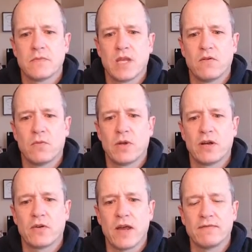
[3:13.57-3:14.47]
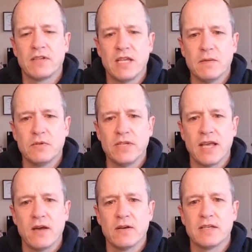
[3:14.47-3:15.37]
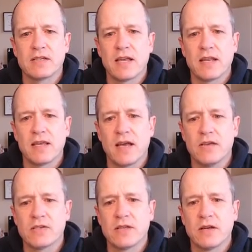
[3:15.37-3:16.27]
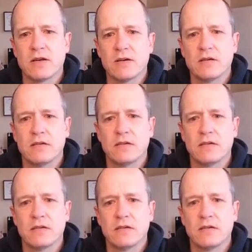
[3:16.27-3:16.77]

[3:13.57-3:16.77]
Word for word: we'll put our crafting table down inside of the house there.